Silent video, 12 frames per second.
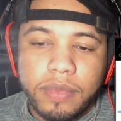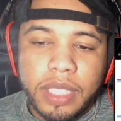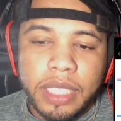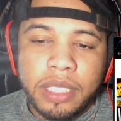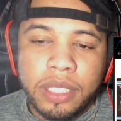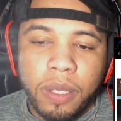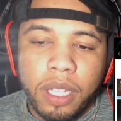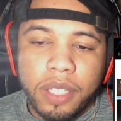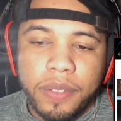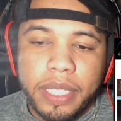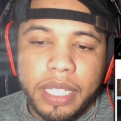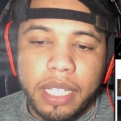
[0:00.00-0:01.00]
Let's go all
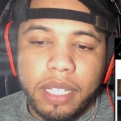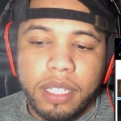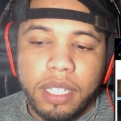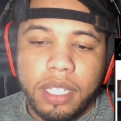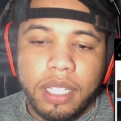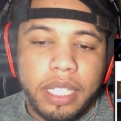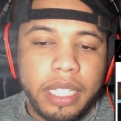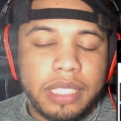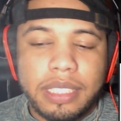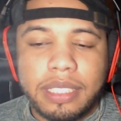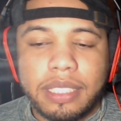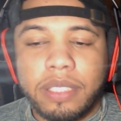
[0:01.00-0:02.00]
the way down. It
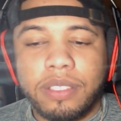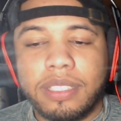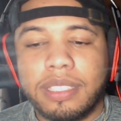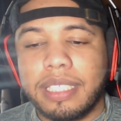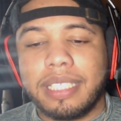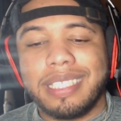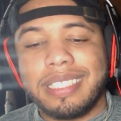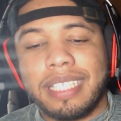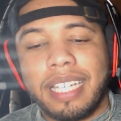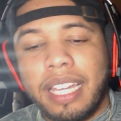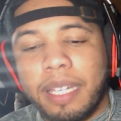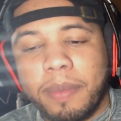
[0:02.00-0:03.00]
was just a good
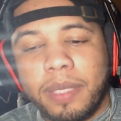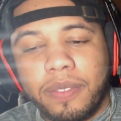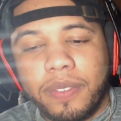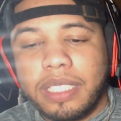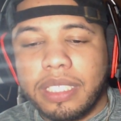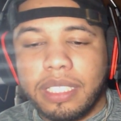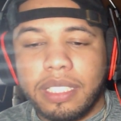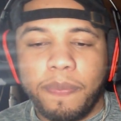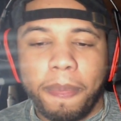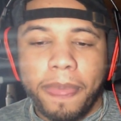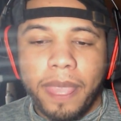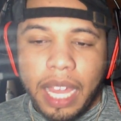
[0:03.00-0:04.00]
time in Division.
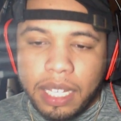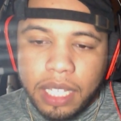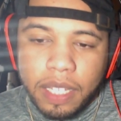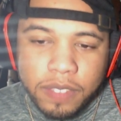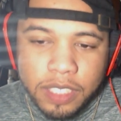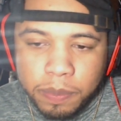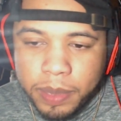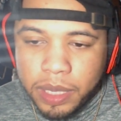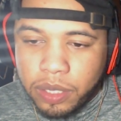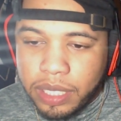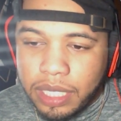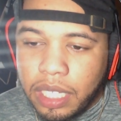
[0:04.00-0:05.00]
I love this
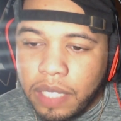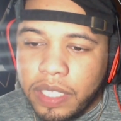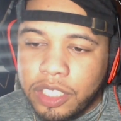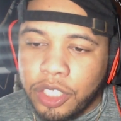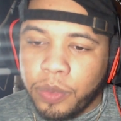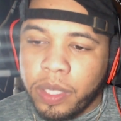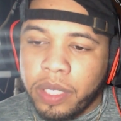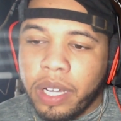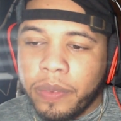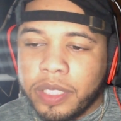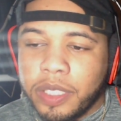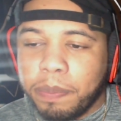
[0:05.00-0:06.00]
build and love that you're running
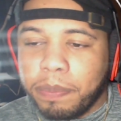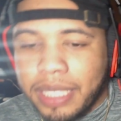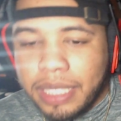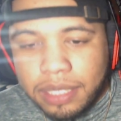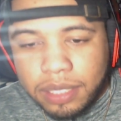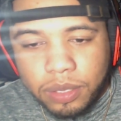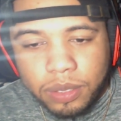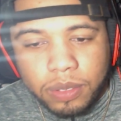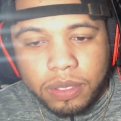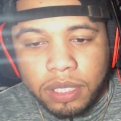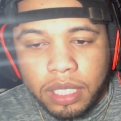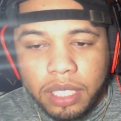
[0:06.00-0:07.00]
around with your
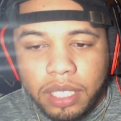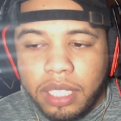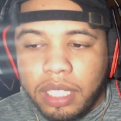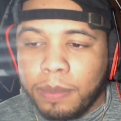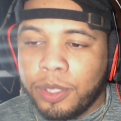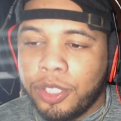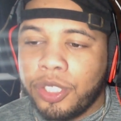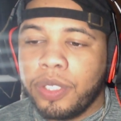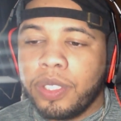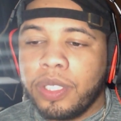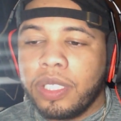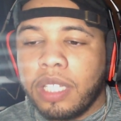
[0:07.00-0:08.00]
pistol. I'm
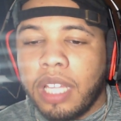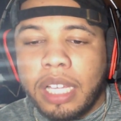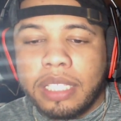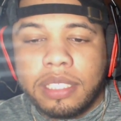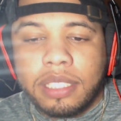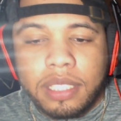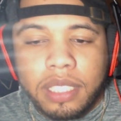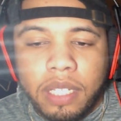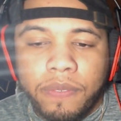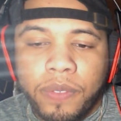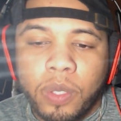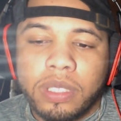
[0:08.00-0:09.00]
sure lots of
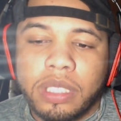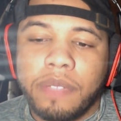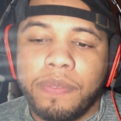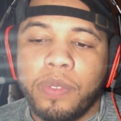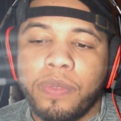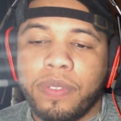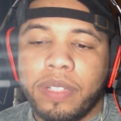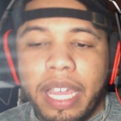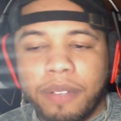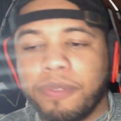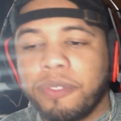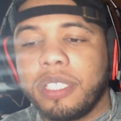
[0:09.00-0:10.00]
folks give you
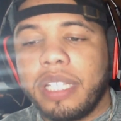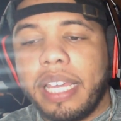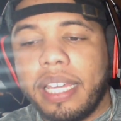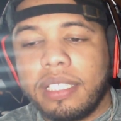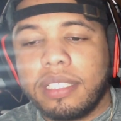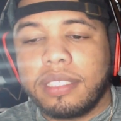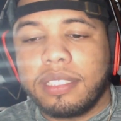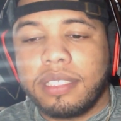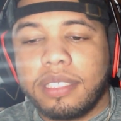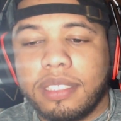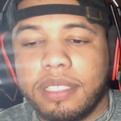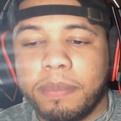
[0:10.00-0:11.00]
flack for that.
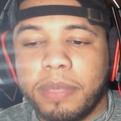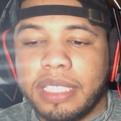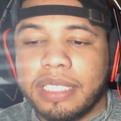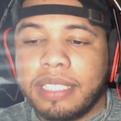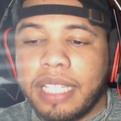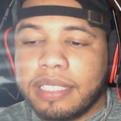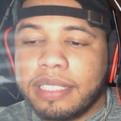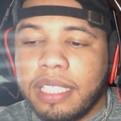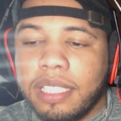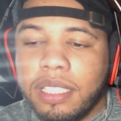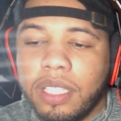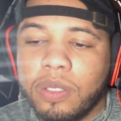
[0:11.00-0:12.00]
But it's like
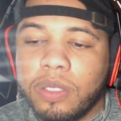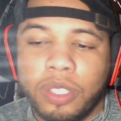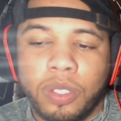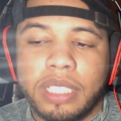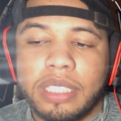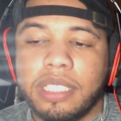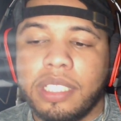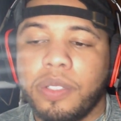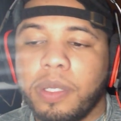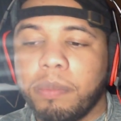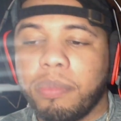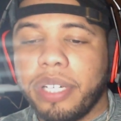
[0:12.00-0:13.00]
telling those hunting you
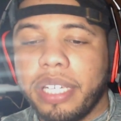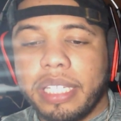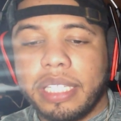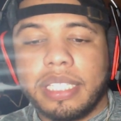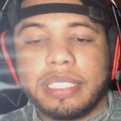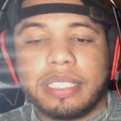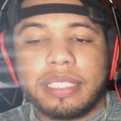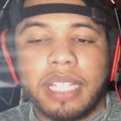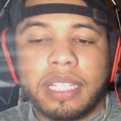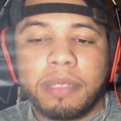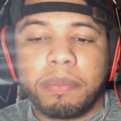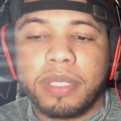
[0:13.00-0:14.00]
to bring it, because it's
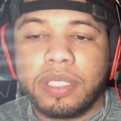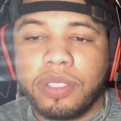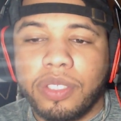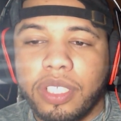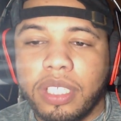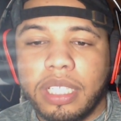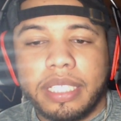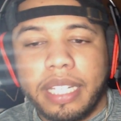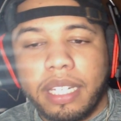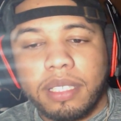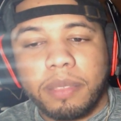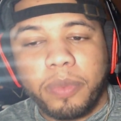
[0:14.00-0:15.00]
not the pistol you're going to
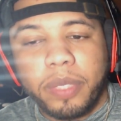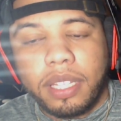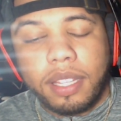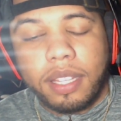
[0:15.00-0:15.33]
down them with.